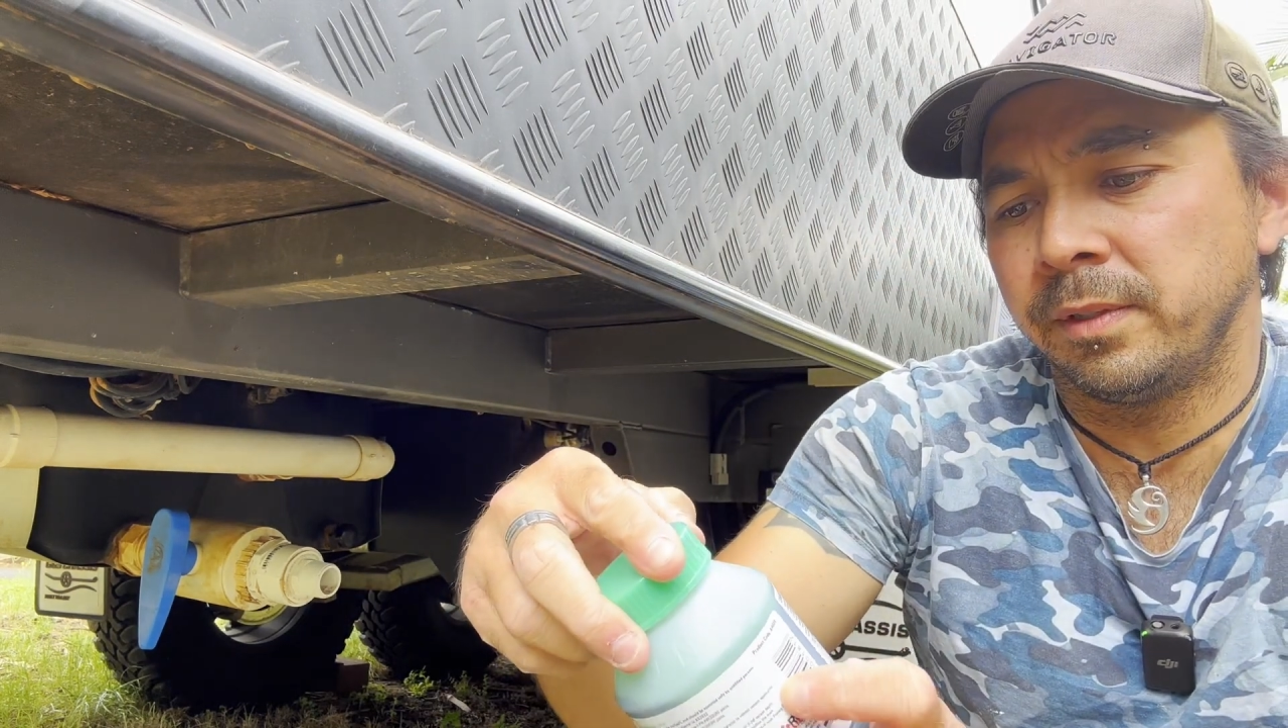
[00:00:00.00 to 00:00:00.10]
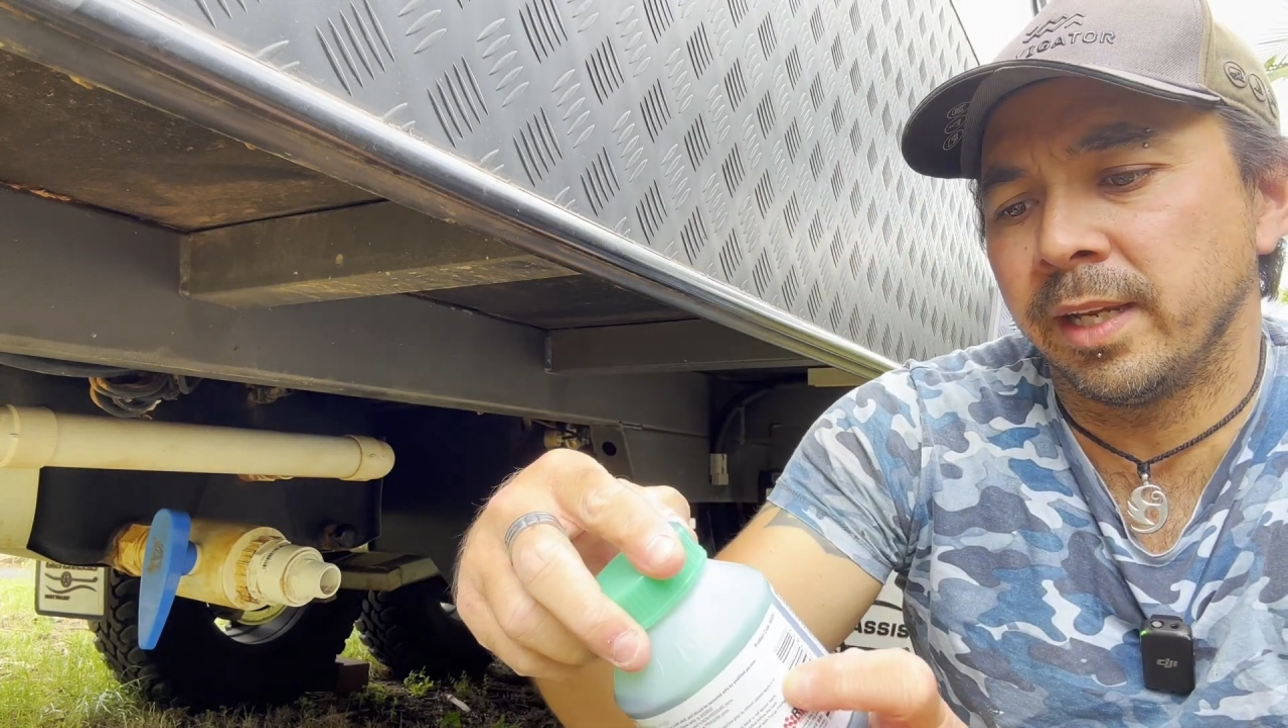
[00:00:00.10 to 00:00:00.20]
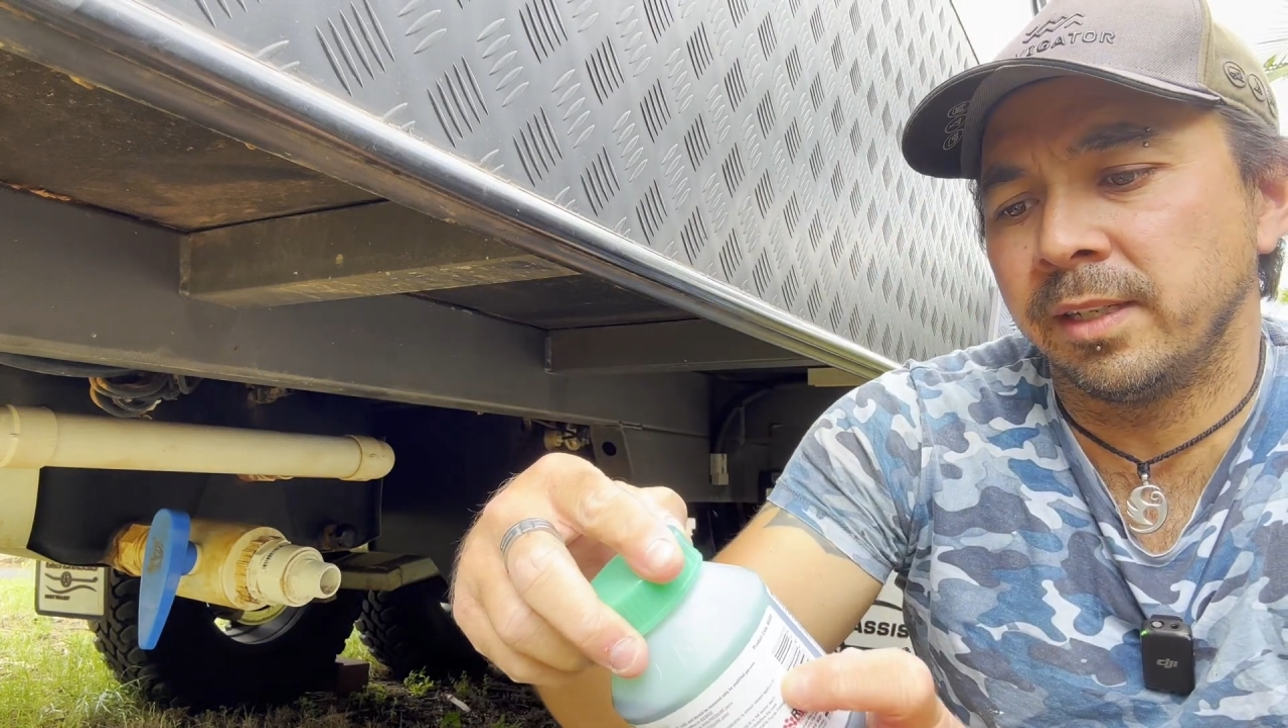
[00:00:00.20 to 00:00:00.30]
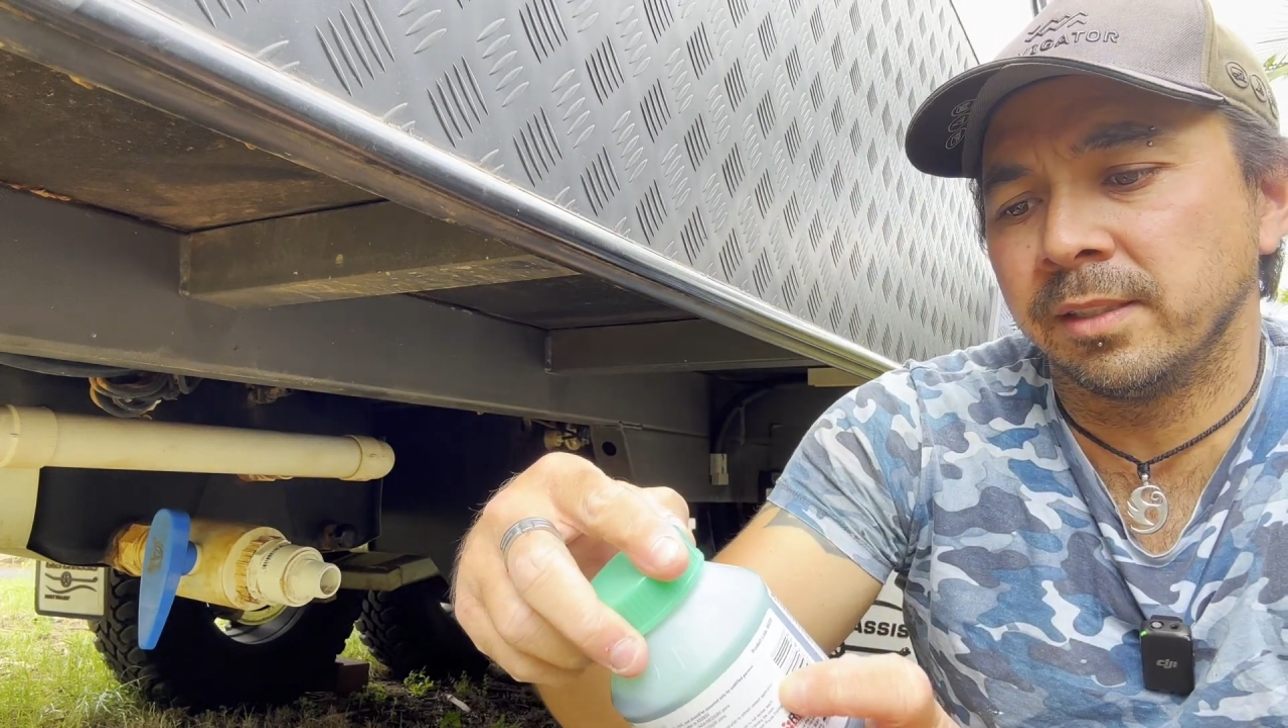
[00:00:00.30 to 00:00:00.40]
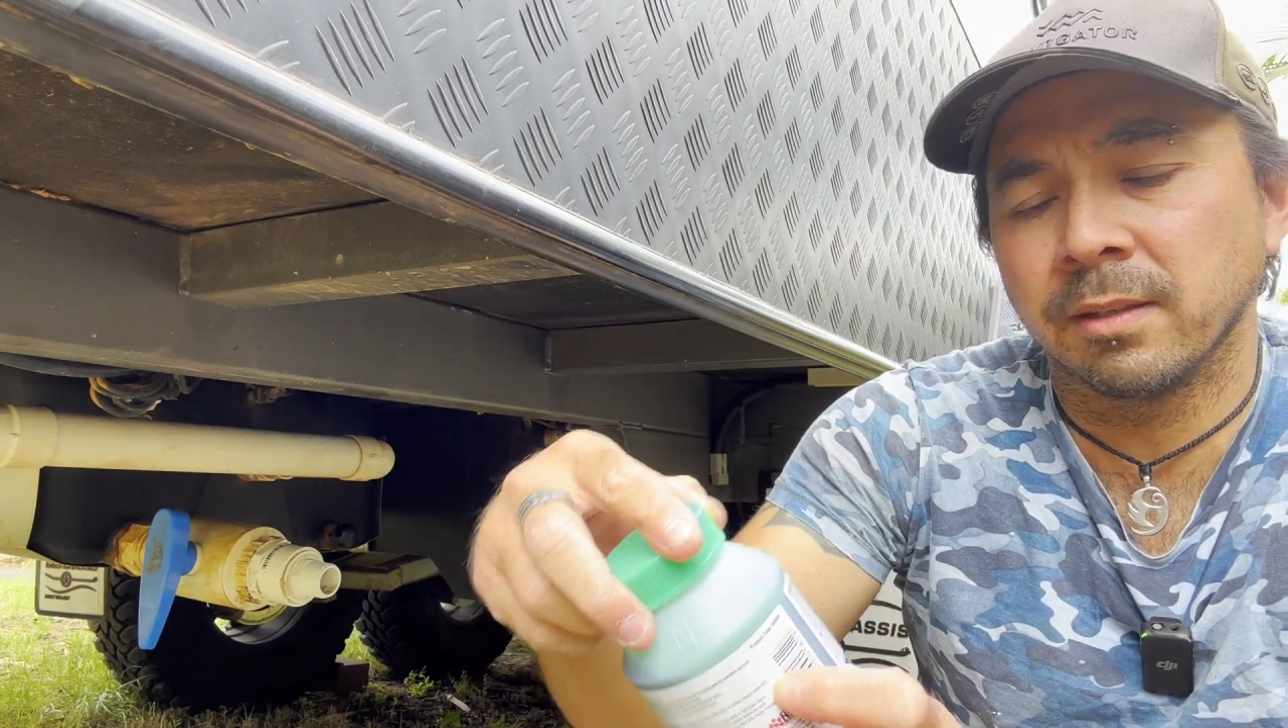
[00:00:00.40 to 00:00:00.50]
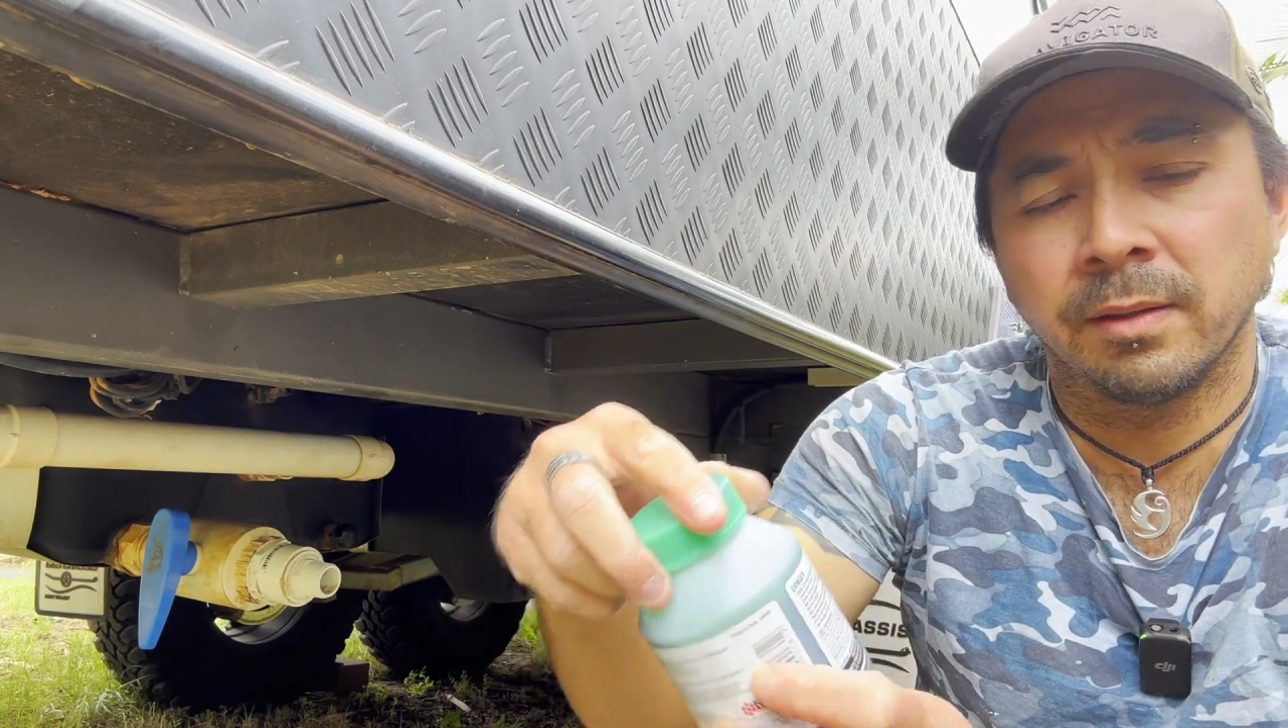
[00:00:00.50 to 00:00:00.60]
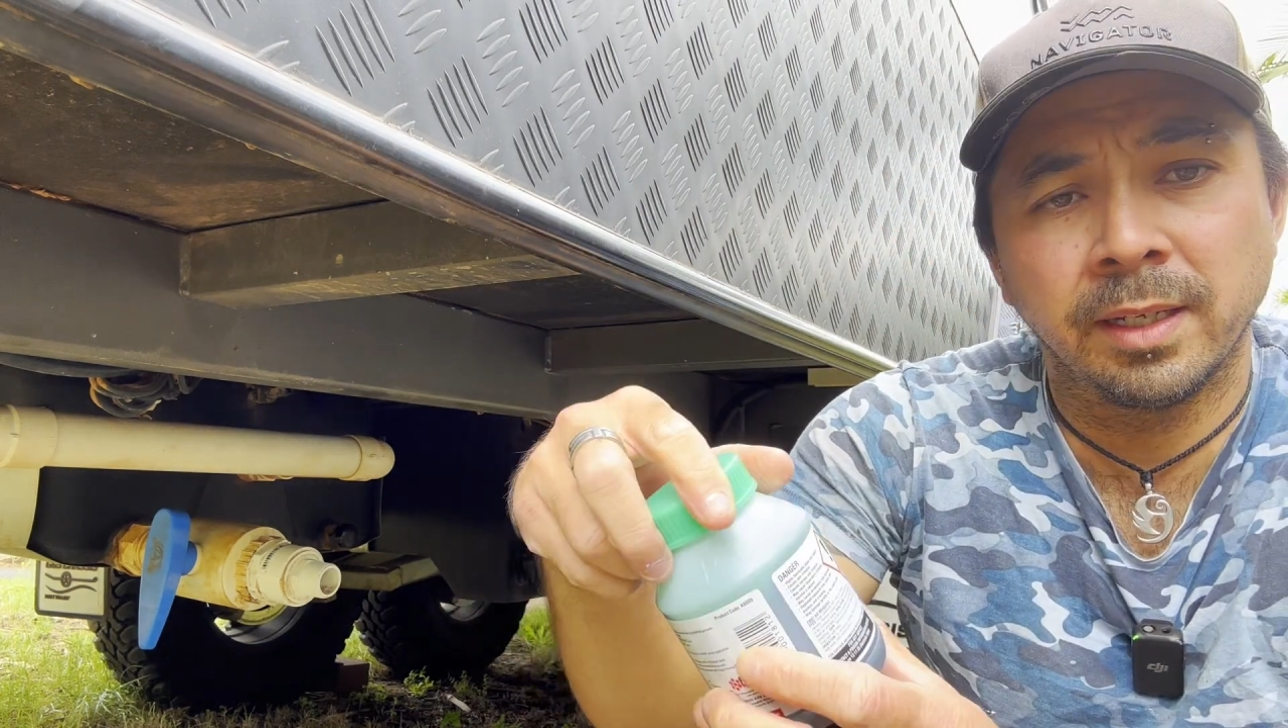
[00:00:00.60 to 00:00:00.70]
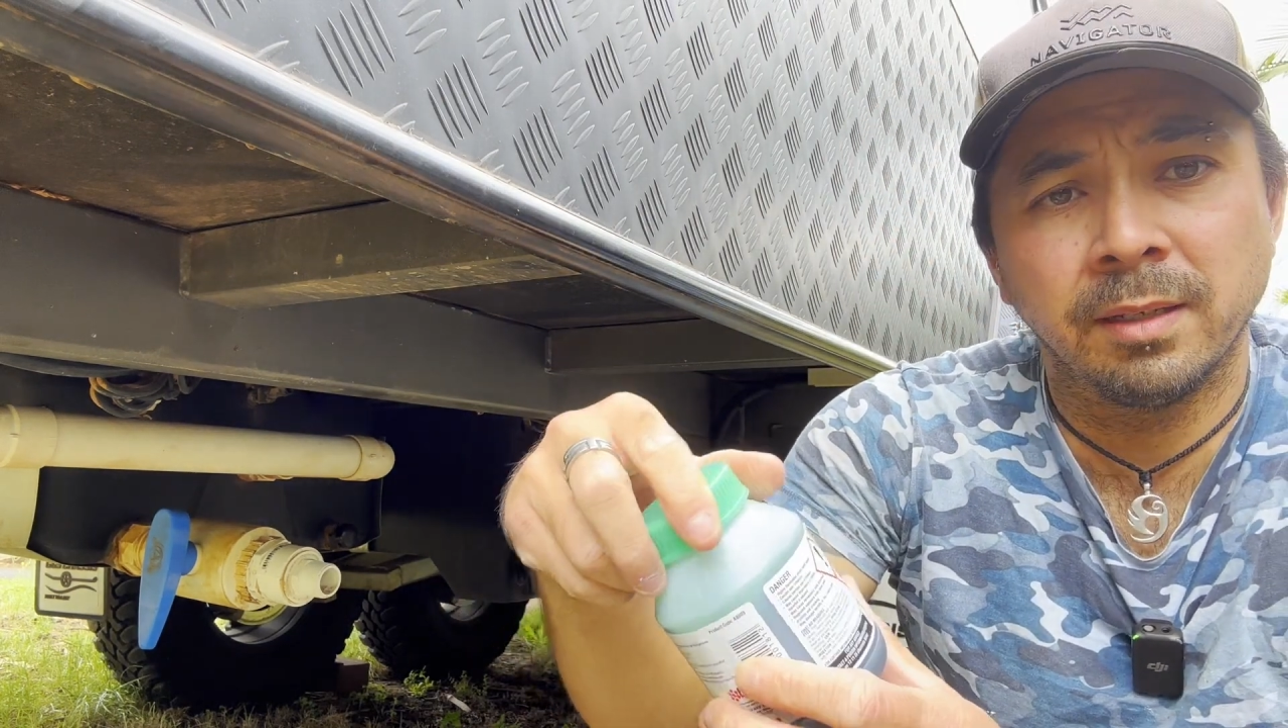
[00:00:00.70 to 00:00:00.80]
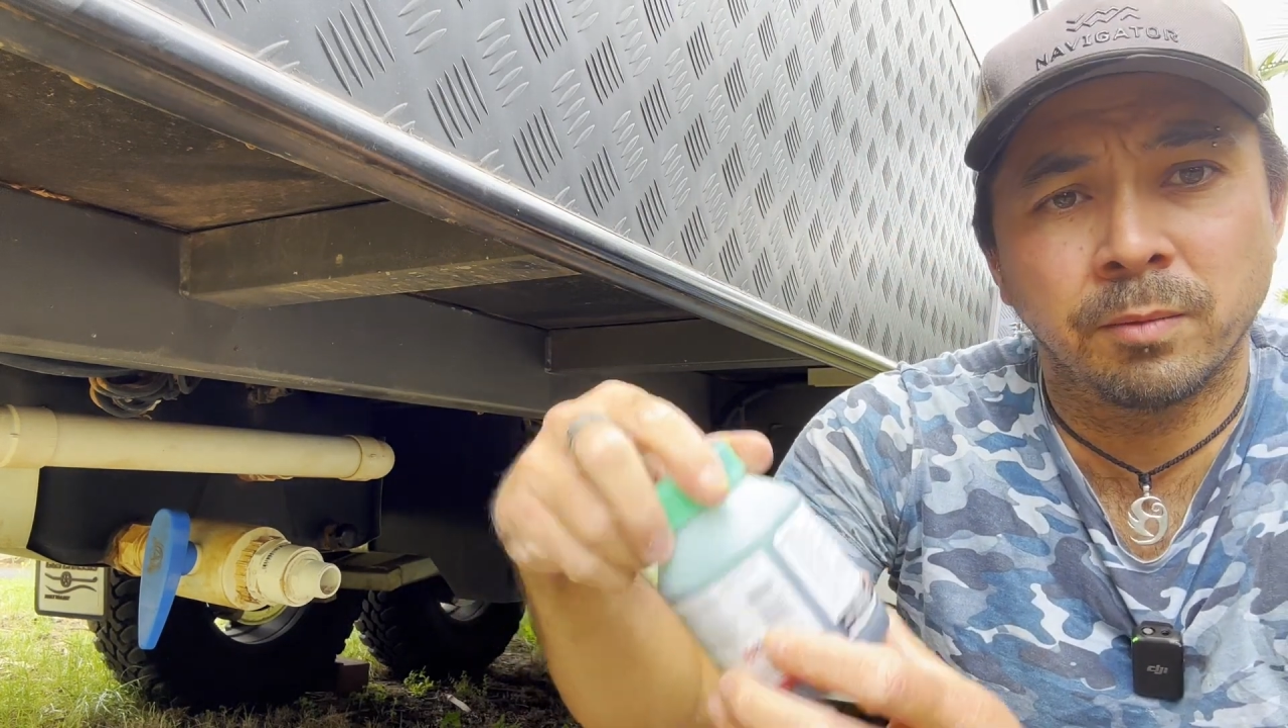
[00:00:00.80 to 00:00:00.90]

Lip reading: dangers on there.